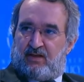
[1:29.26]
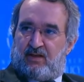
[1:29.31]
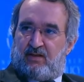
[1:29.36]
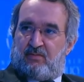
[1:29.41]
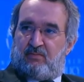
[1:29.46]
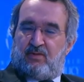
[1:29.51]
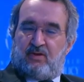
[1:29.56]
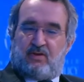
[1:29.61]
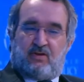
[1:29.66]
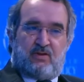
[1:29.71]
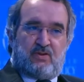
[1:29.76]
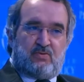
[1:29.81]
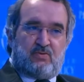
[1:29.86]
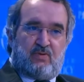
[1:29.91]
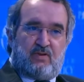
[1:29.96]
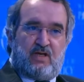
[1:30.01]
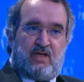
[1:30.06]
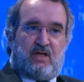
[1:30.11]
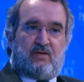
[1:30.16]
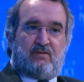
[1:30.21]
because
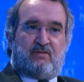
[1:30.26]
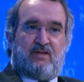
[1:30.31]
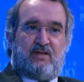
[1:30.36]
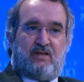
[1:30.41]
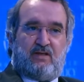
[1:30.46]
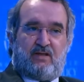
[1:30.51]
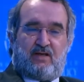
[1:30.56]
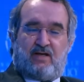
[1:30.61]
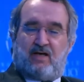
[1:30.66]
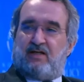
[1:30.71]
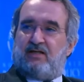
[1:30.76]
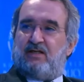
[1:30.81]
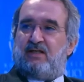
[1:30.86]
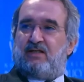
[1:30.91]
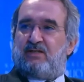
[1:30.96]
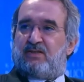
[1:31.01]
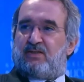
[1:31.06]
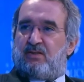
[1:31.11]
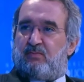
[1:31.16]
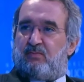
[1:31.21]
without the Iranian
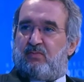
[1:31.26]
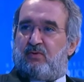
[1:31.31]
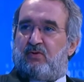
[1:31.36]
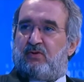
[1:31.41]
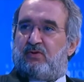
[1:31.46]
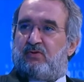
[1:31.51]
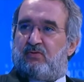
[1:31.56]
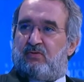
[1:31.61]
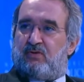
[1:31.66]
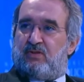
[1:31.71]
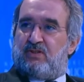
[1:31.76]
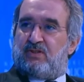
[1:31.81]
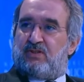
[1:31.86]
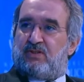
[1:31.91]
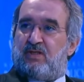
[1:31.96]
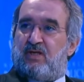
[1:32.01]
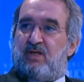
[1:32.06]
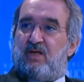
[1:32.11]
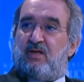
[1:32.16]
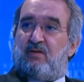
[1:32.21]
support to this
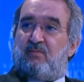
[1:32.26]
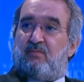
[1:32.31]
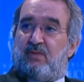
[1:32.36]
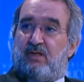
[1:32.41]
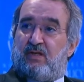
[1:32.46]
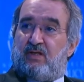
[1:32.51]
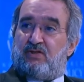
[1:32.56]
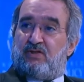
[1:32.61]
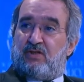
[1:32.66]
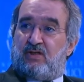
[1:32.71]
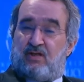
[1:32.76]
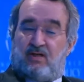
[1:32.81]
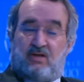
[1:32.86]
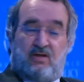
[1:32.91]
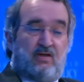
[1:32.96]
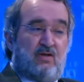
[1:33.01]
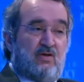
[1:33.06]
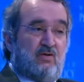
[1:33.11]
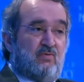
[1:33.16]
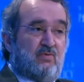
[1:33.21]
militia,
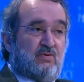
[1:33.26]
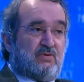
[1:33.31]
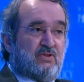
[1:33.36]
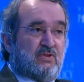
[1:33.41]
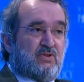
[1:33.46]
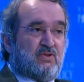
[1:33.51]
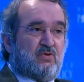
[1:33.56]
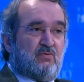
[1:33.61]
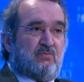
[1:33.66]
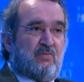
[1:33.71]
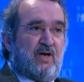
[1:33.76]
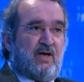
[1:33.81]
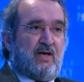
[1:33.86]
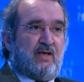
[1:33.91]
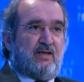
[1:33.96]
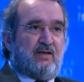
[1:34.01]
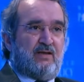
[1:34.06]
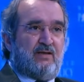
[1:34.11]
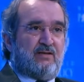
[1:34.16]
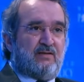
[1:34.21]
which is to
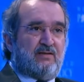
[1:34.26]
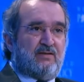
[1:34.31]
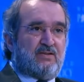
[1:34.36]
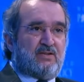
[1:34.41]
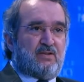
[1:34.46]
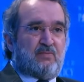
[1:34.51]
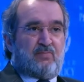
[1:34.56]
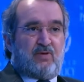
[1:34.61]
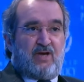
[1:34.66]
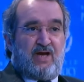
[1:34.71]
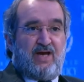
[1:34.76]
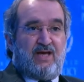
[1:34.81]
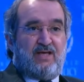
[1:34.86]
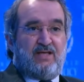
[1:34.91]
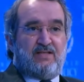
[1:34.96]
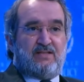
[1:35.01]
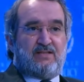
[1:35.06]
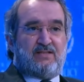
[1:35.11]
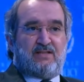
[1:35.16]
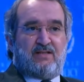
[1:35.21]
my
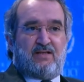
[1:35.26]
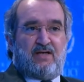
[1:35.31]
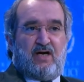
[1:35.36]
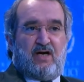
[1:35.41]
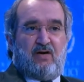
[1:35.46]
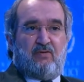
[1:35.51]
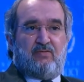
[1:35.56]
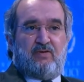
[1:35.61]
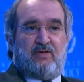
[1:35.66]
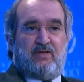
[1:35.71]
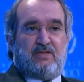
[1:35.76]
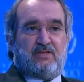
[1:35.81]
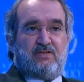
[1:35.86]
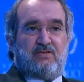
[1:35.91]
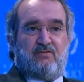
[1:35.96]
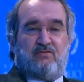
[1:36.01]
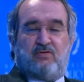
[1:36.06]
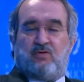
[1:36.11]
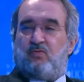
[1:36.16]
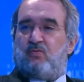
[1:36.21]
surprise how the rest
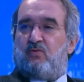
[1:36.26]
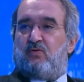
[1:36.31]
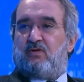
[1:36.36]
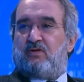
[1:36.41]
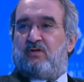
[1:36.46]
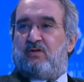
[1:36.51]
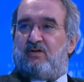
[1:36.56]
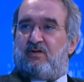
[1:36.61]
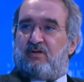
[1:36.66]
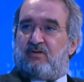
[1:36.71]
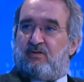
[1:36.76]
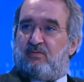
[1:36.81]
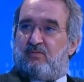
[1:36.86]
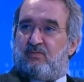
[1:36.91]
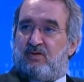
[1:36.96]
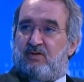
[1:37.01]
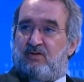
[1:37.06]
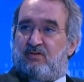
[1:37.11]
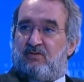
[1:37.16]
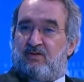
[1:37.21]
of the world and the
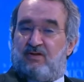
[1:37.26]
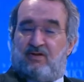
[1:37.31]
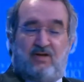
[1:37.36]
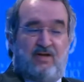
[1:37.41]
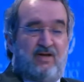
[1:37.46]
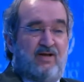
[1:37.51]
community